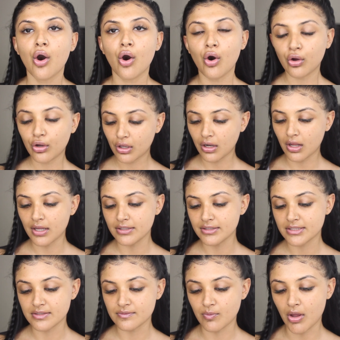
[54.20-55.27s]
on
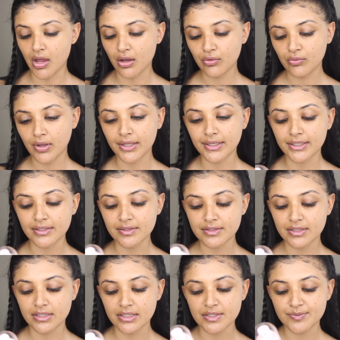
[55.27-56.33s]
clients as well, and it is
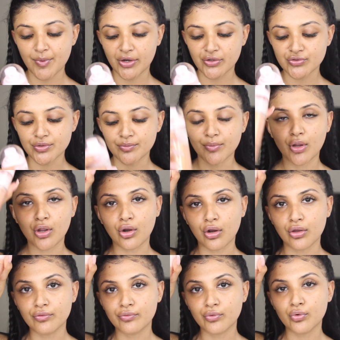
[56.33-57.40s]
the Spectrum
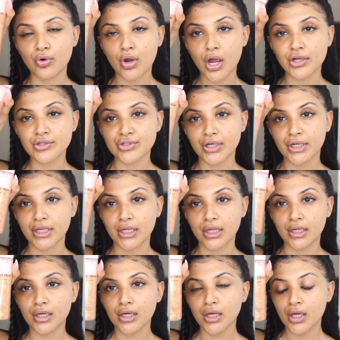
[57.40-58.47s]
Glowful
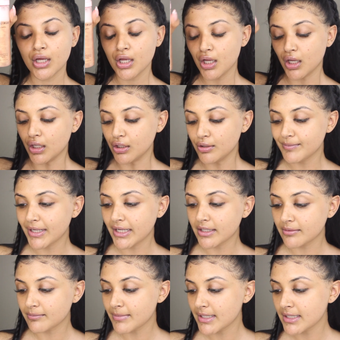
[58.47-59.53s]
Hydrating
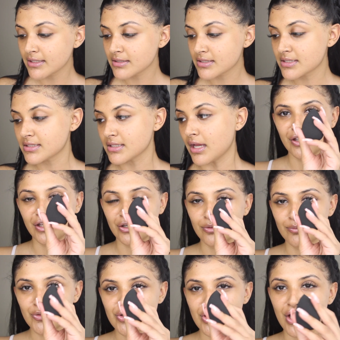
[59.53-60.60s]
Illuminating Mist, the
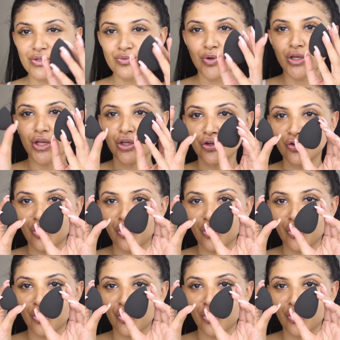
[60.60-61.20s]
normal size one, and you